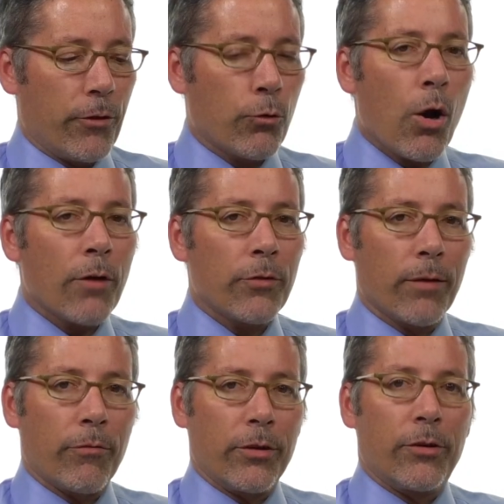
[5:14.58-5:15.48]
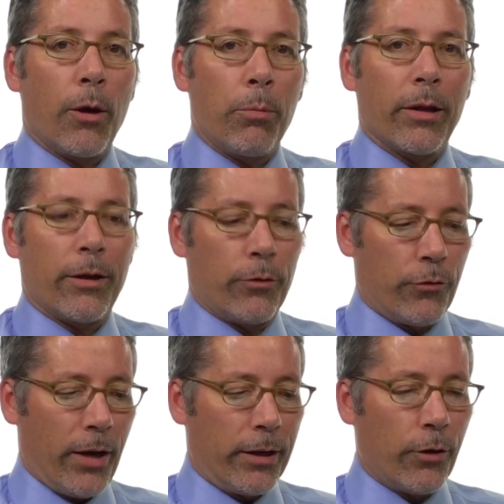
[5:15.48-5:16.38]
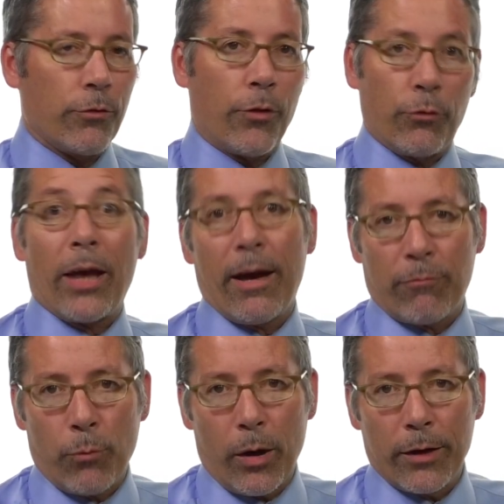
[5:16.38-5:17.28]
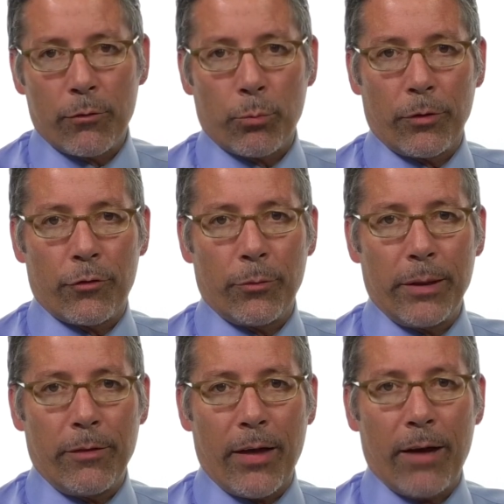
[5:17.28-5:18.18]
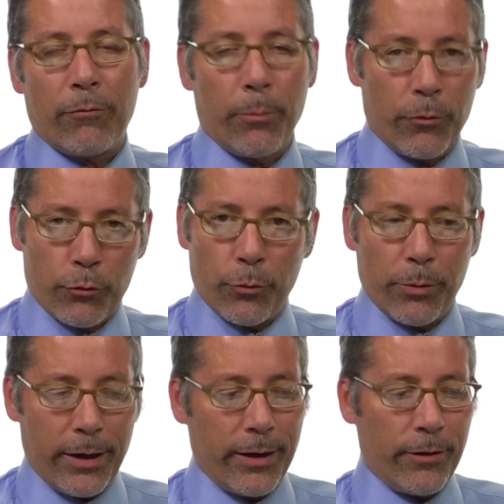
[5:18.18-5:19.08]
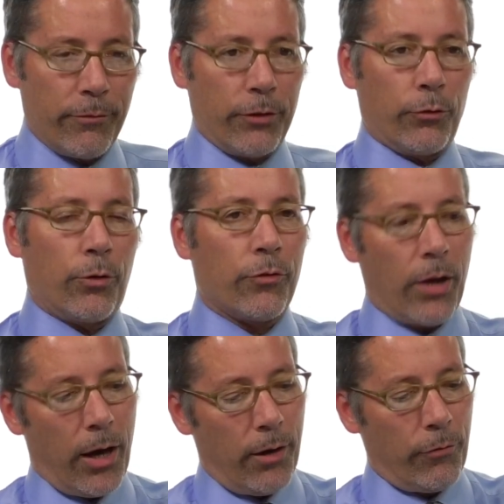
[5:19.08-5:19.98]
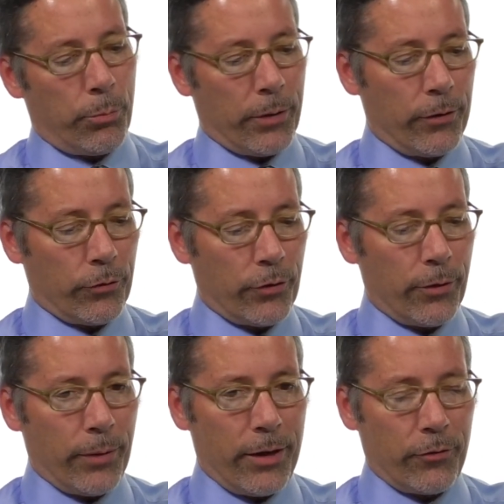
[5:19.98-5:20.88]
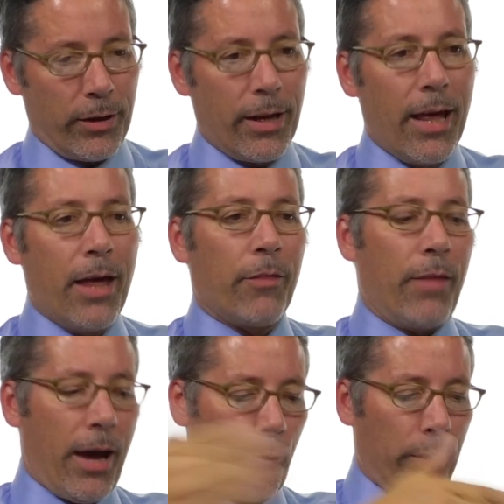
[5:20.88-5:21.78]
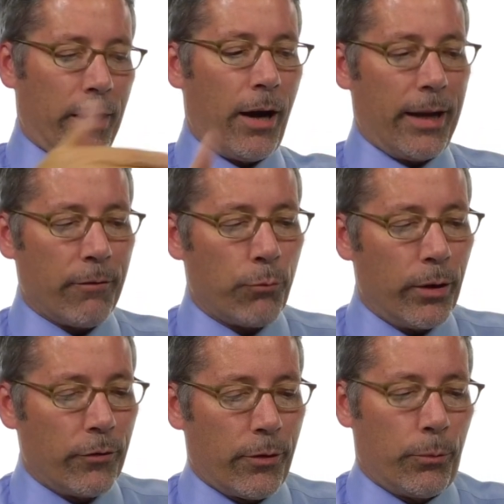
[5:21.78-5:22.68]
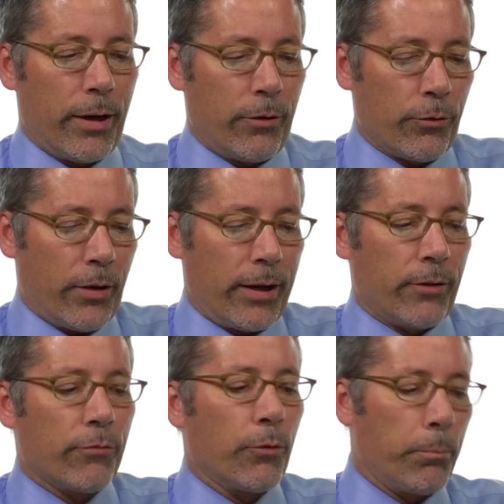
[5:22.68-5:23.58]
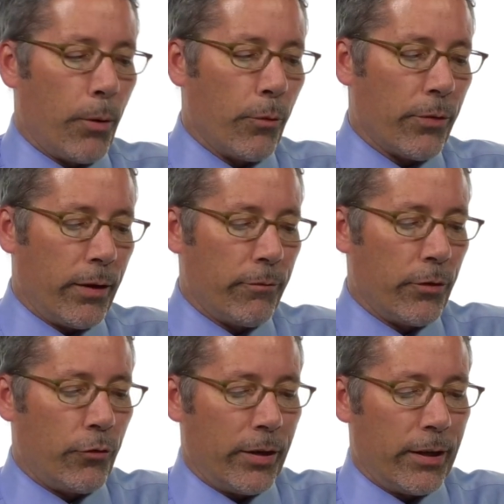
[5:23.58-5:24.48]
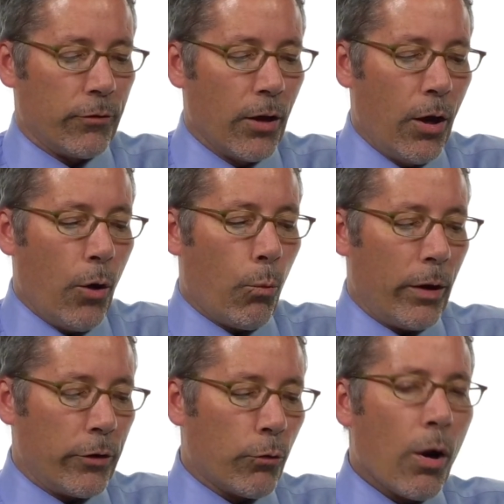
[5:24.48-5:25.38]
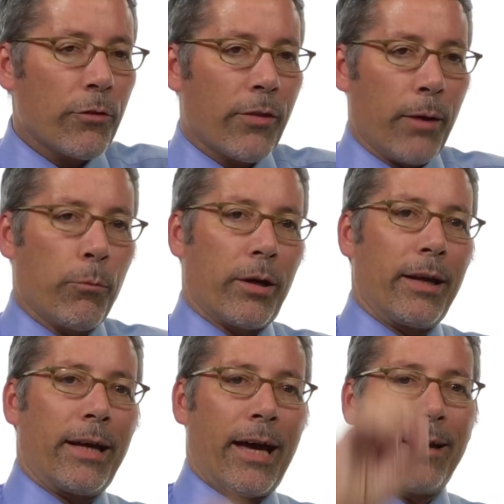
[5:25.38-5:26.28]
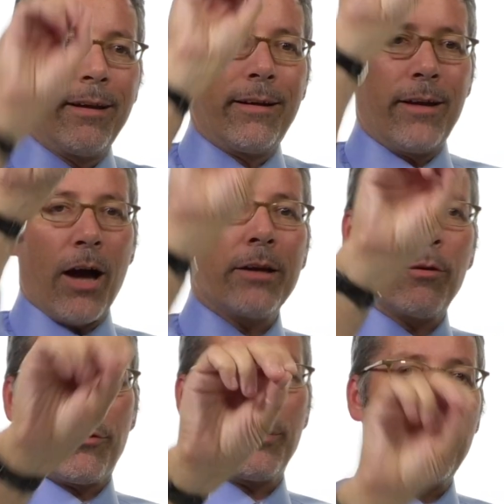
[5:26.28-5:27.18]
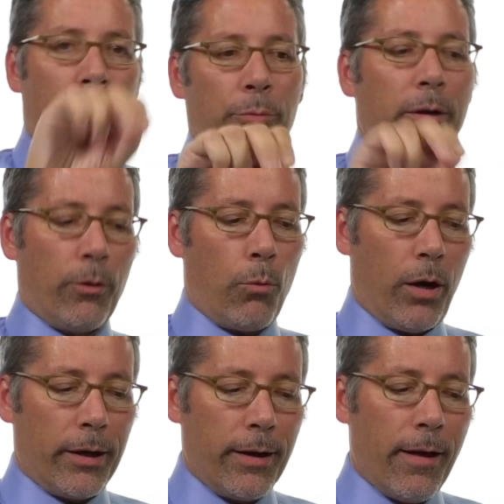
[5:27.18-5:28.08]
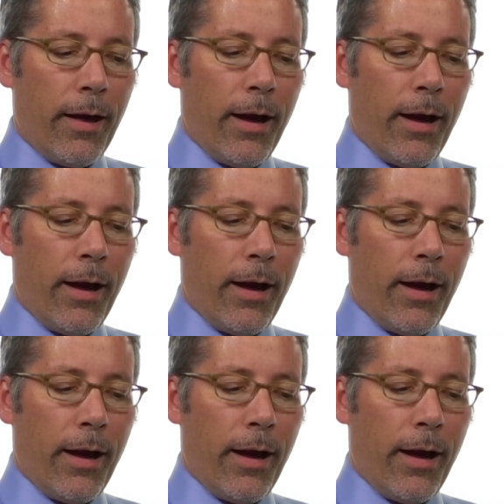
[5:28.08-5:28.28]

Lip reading: the cross of the double heterozygotes, those F1s, we're assuming that from the true breeding individuals of the parental generation that we got F1s that were heterozygous for both of the genes. When you cross them, we're going to get 9 to 3 to 3 to 1